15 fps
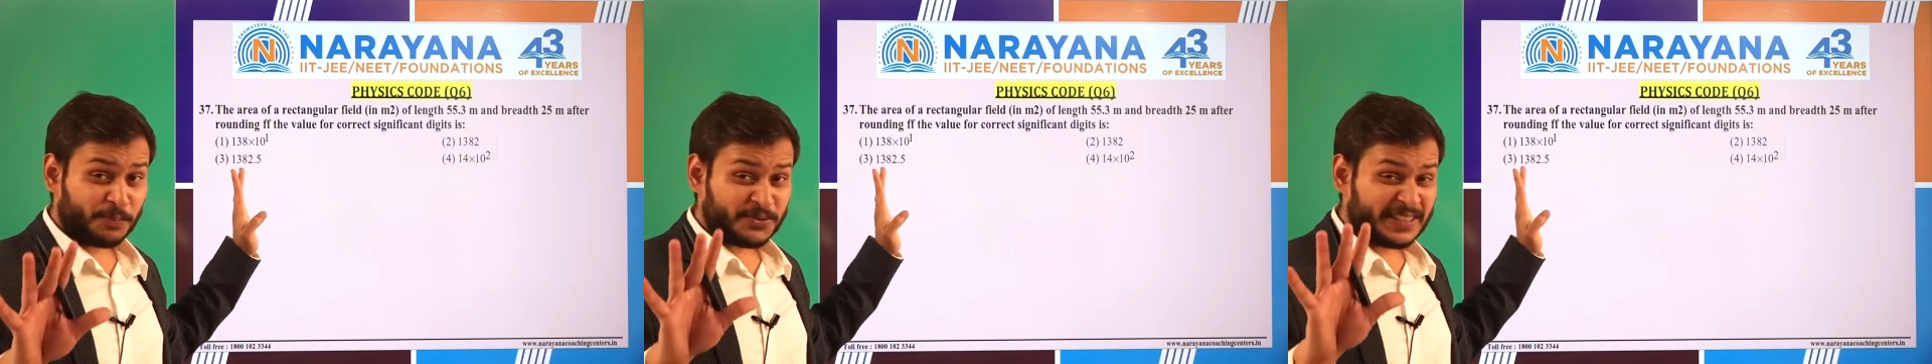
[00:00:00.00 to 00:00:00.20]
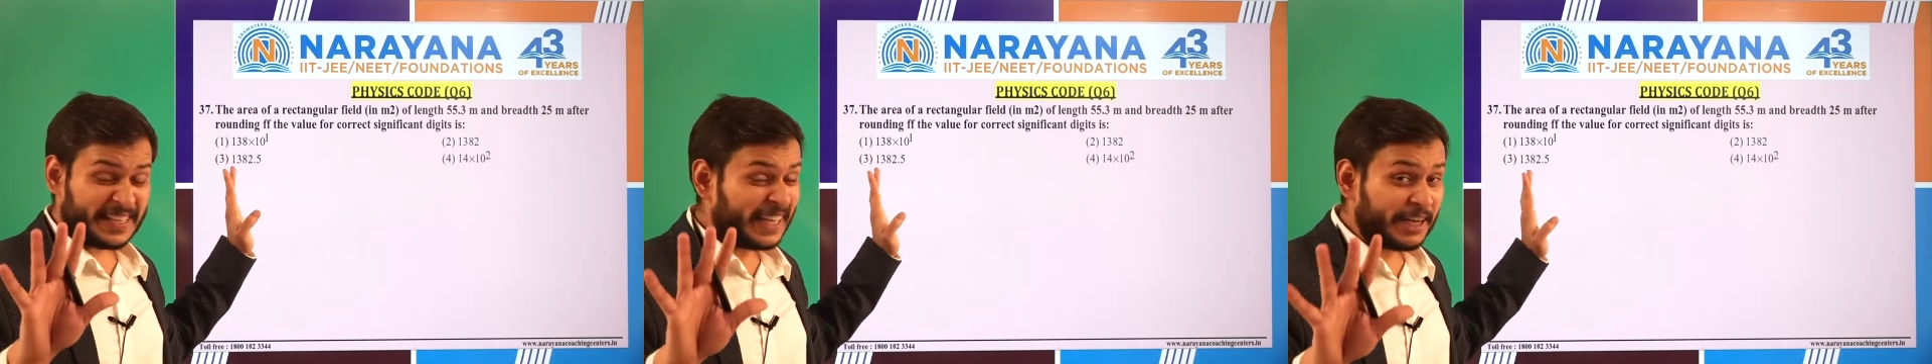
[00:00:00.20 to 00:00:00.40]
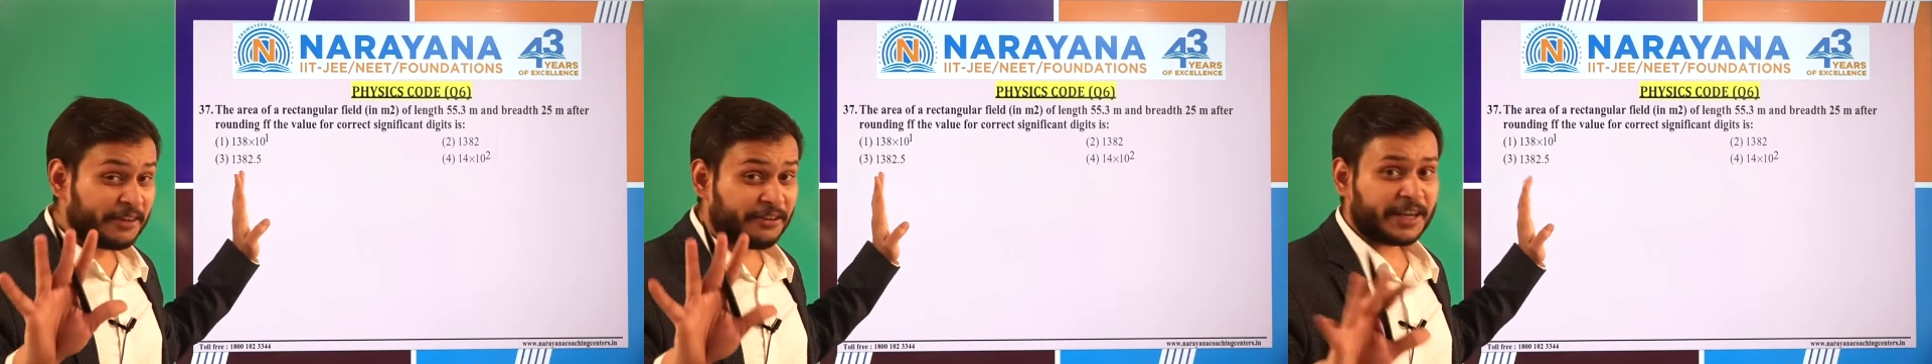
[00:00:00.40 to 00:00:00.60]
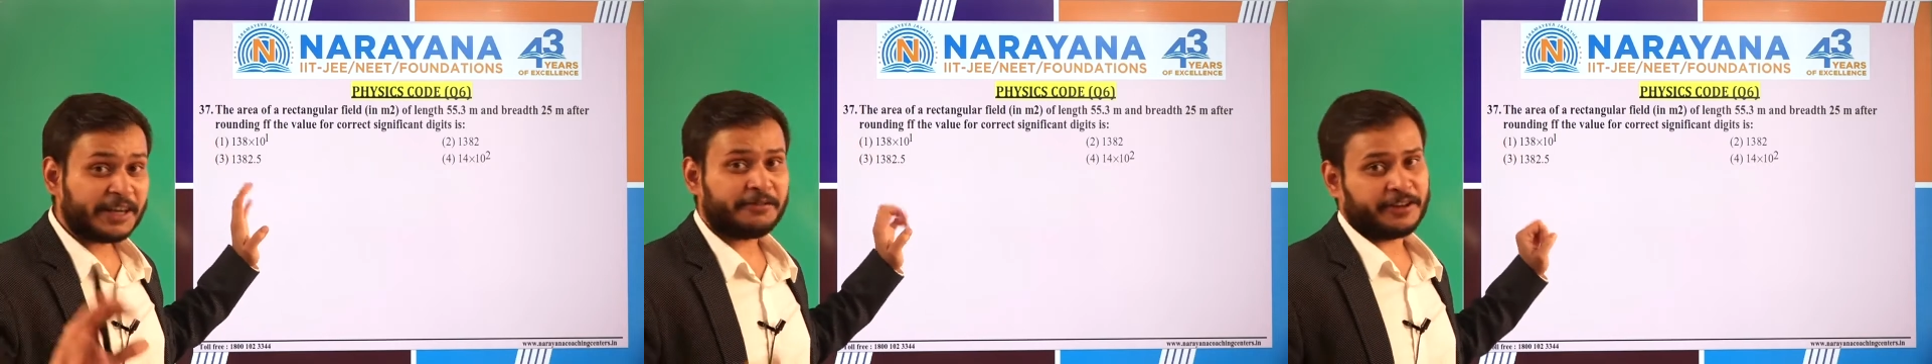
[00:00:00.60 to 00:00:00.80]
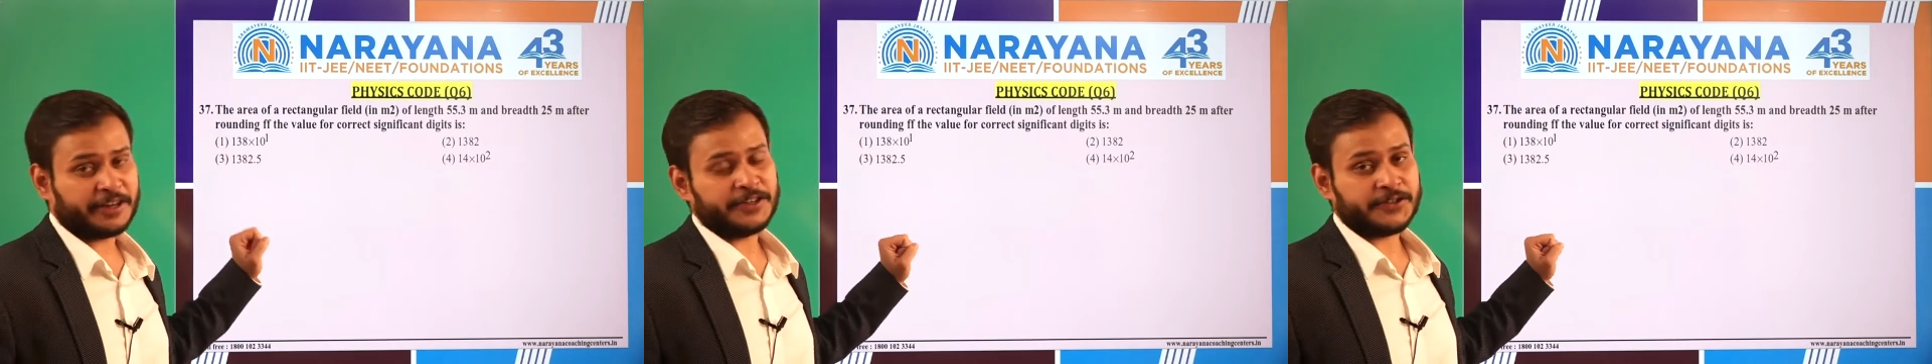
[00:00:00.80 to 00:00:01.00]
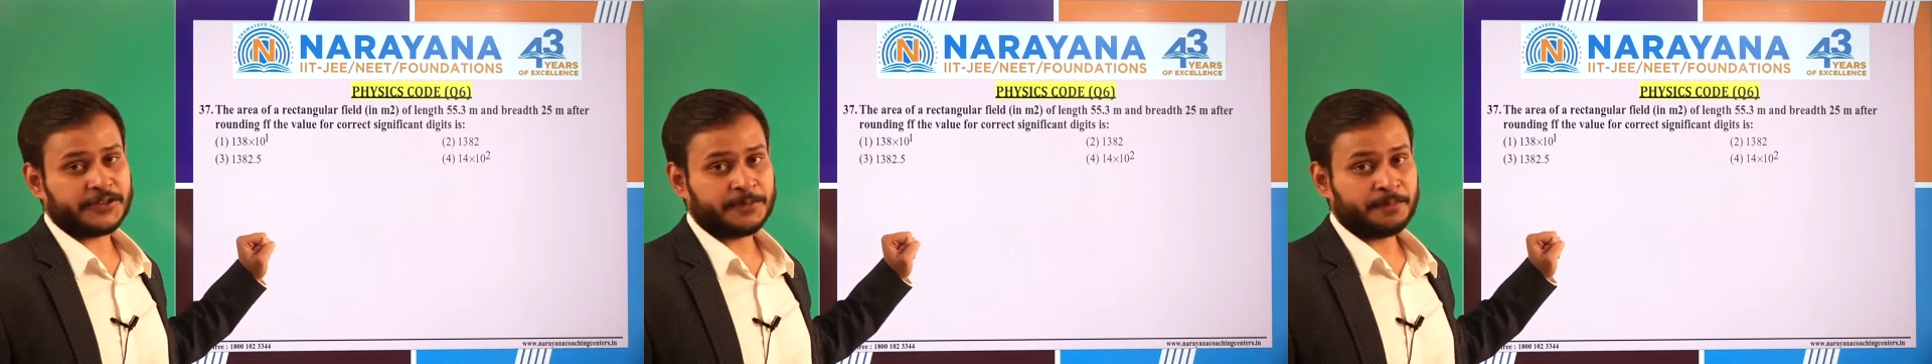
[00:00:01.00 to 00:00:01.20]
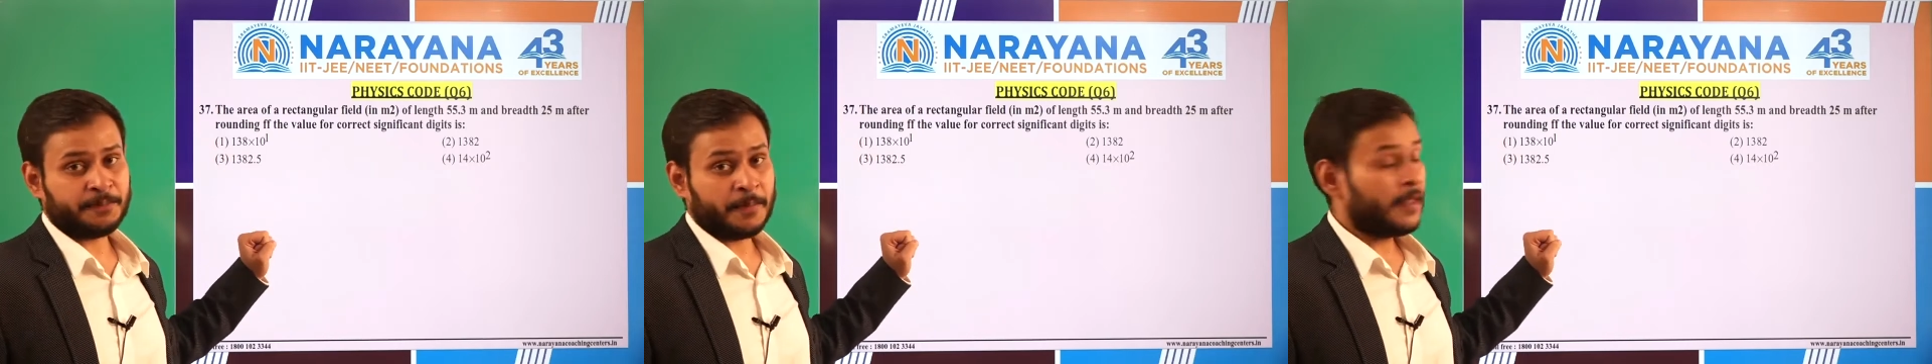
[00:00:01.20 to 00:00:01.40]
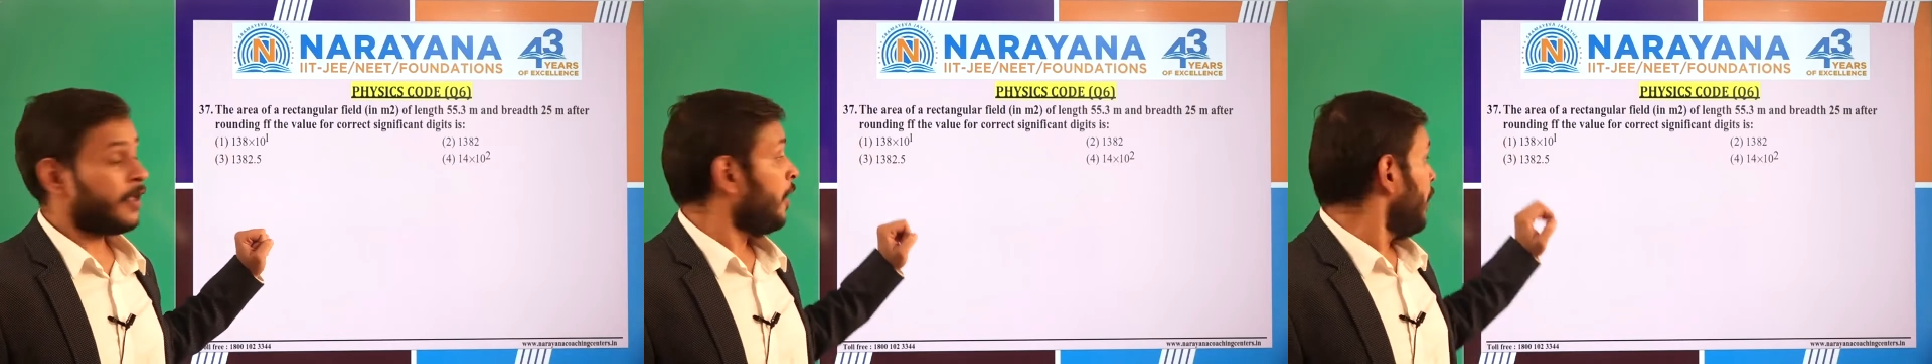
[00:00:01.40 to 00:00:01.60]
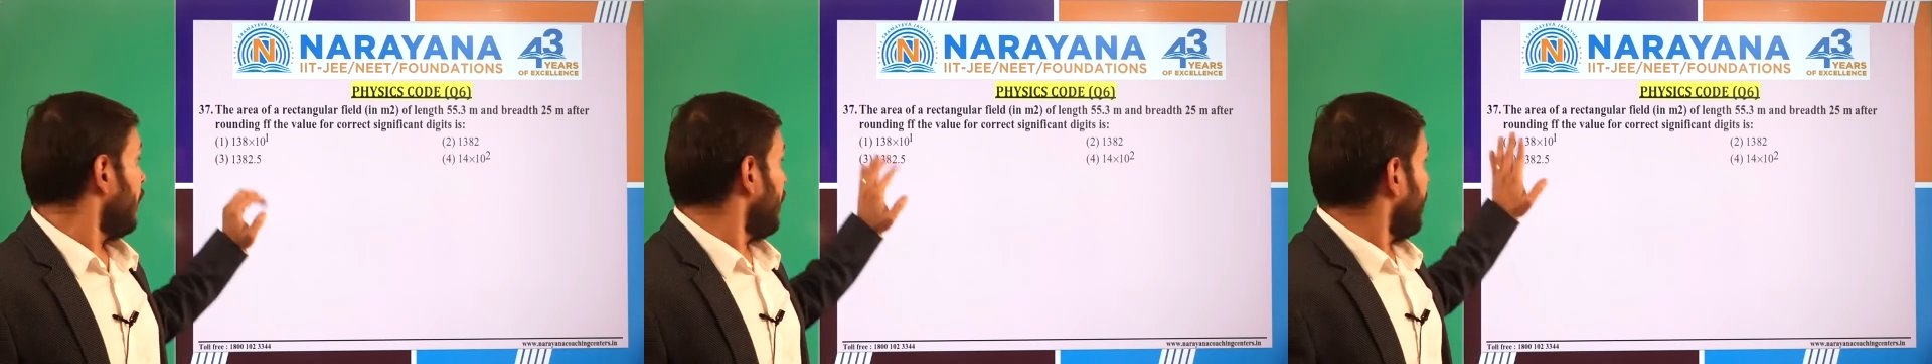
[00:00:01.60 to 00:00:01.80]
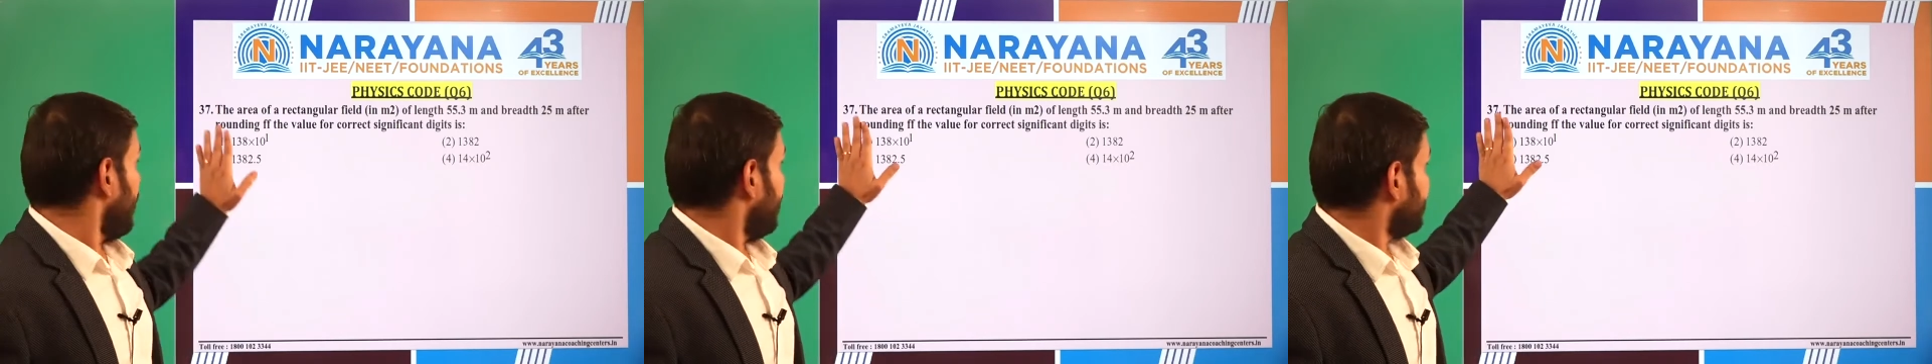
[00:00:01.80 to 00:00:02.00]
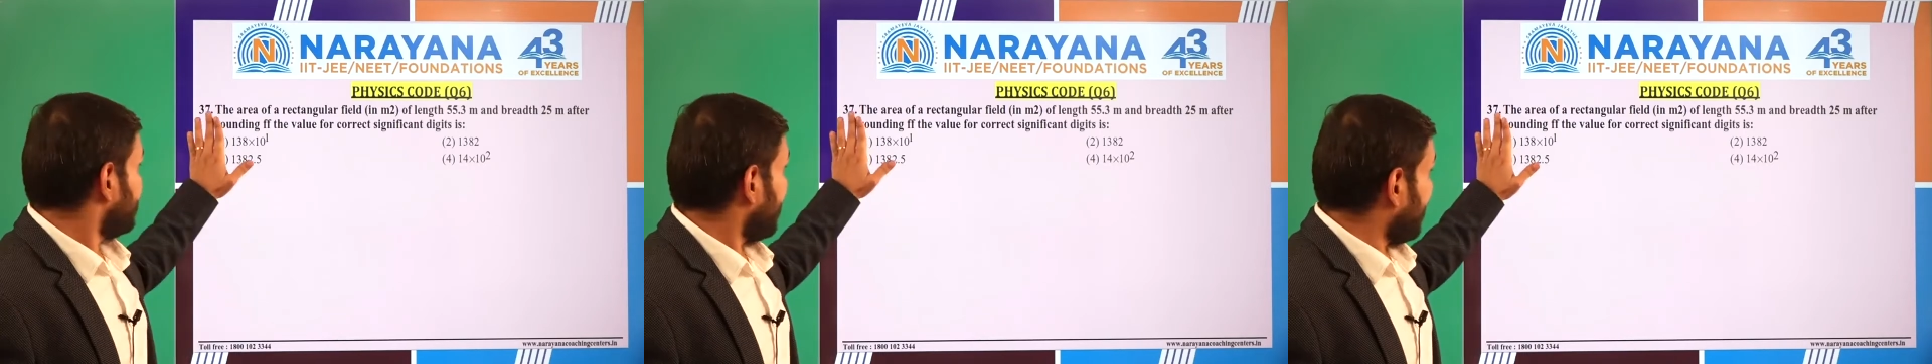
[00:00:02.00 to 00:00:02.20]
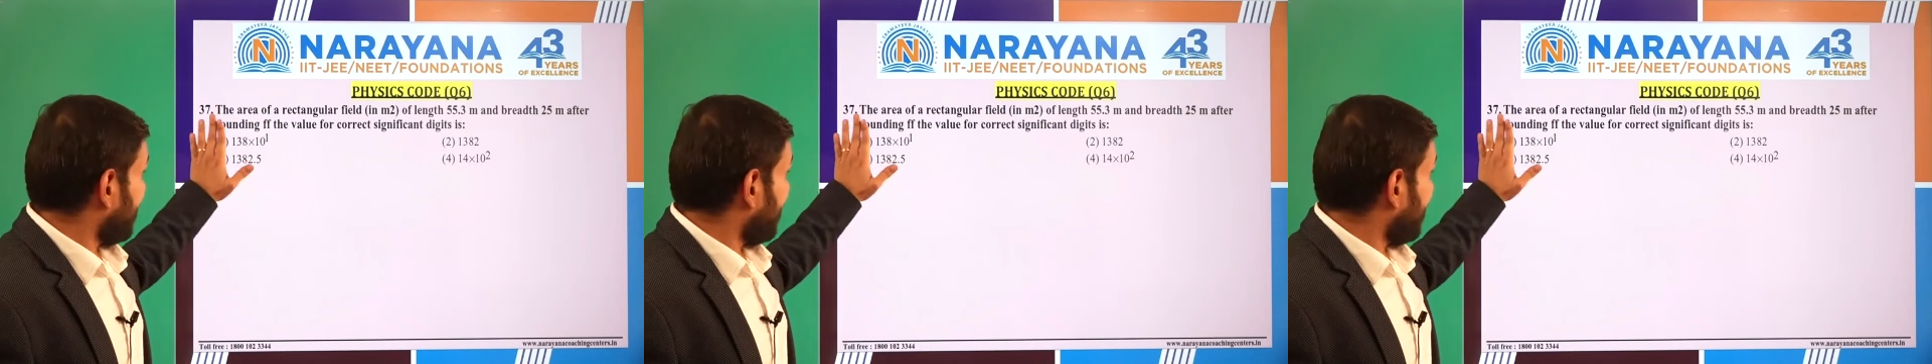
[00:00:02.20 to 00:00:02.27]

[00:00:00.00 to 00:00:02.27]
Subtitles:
significant figures. The